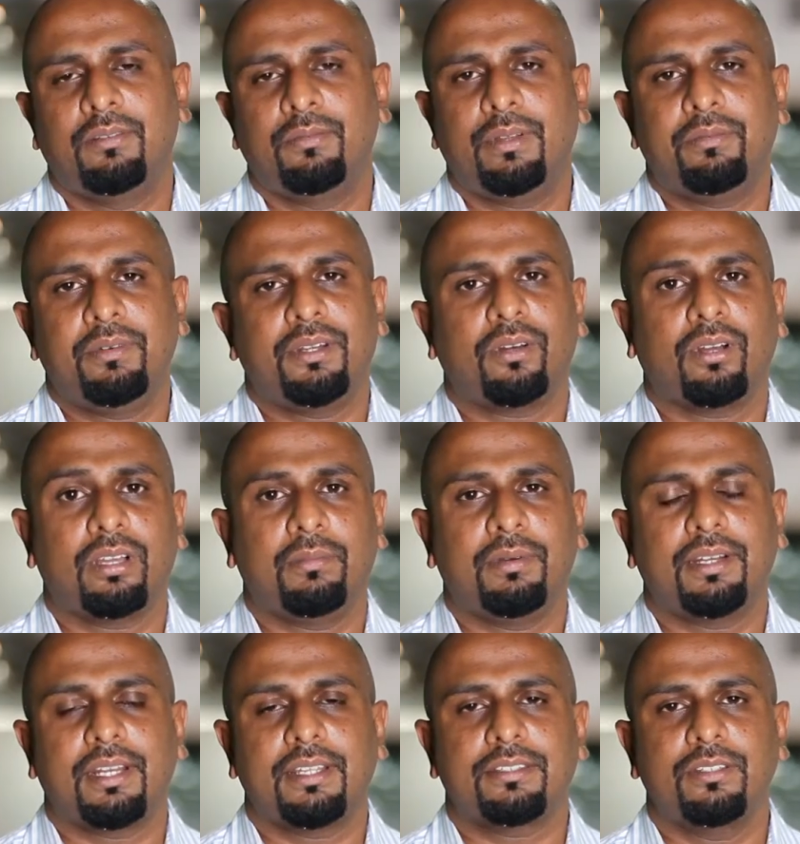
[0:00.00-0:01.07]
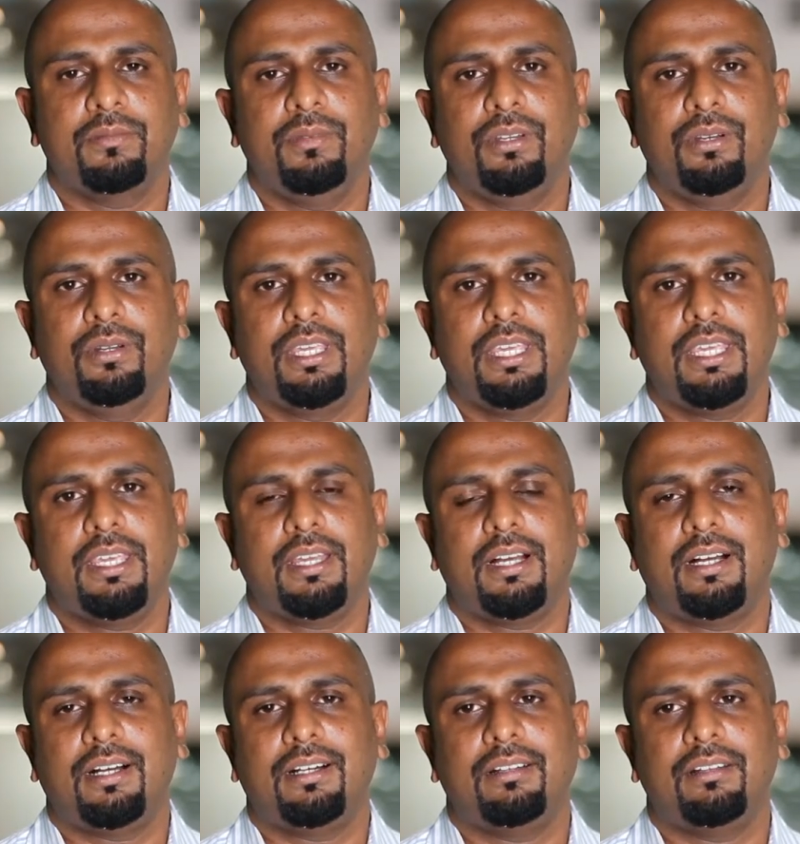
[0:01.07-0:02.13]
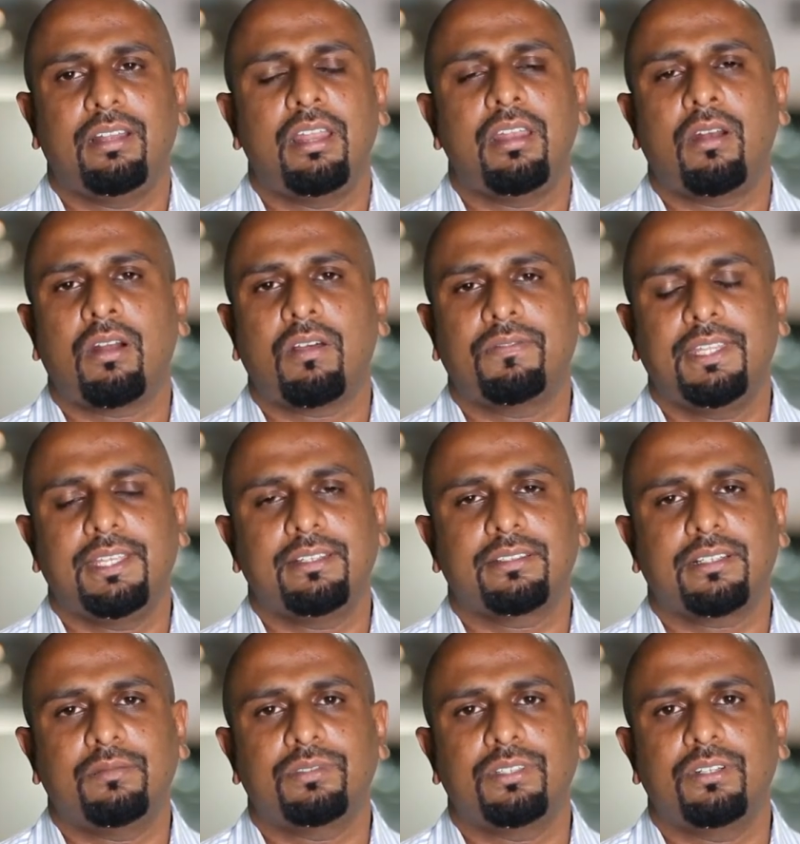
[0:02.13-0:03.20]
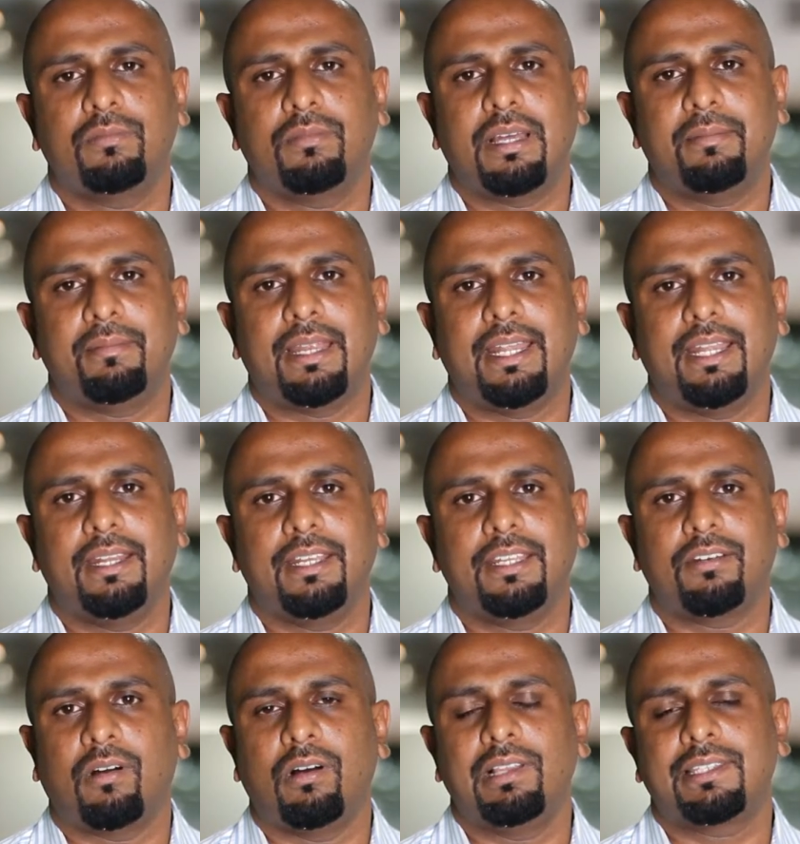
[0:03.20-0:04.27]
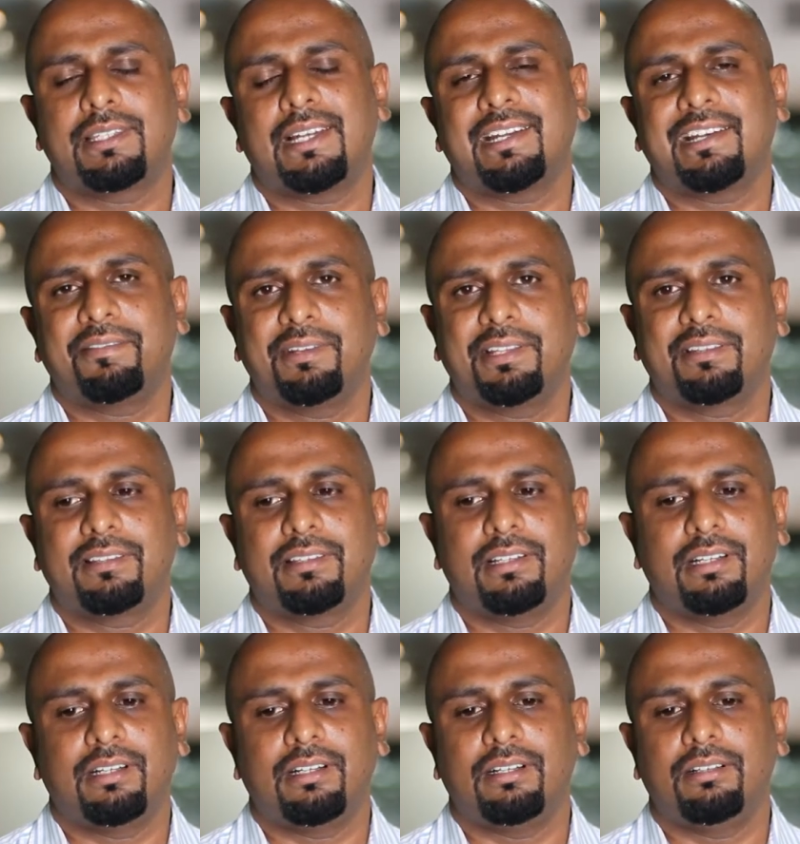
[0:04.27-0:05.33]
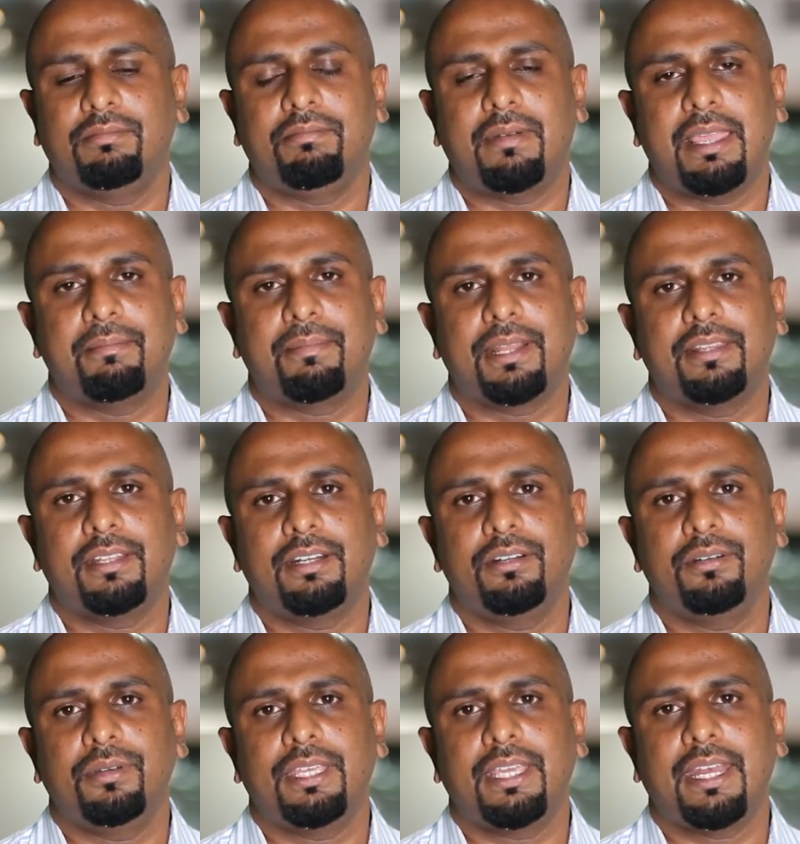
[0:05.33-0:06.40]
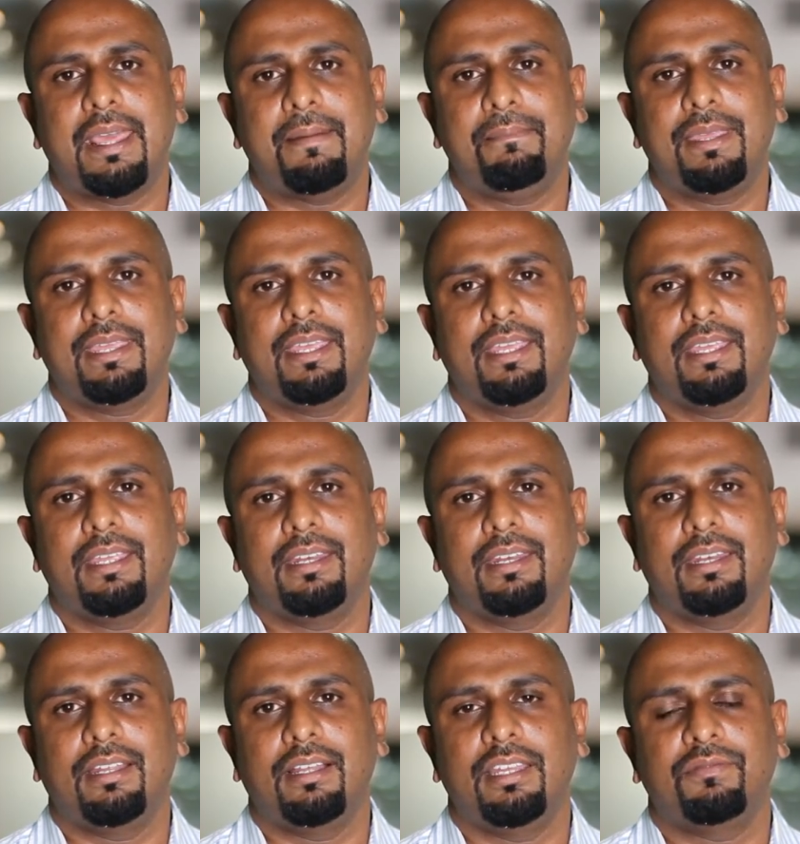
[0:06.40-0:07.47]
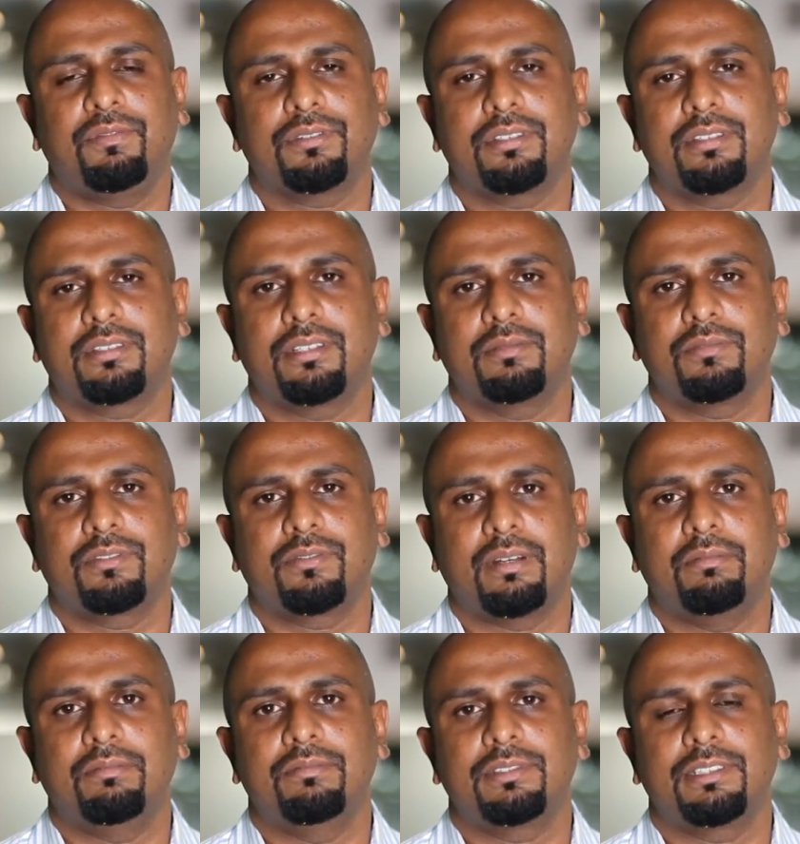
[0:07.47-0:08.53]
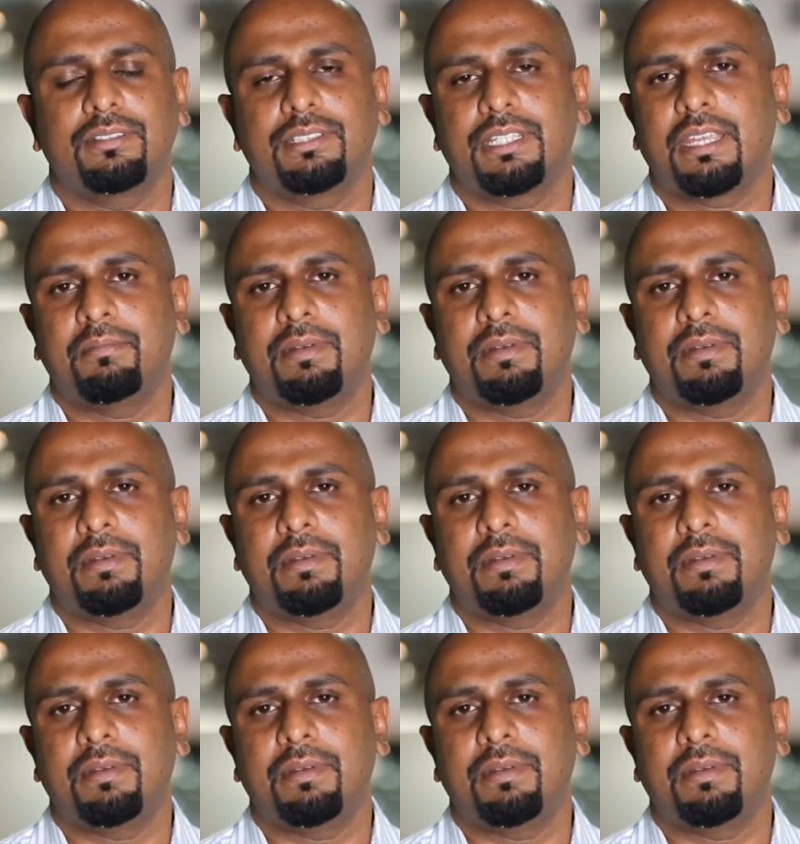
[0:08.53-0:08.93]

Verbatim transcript: When we talk about SME, a lot of things comes into my mind. It all started with my brother doing an MBA in InfoSystems from Sikkim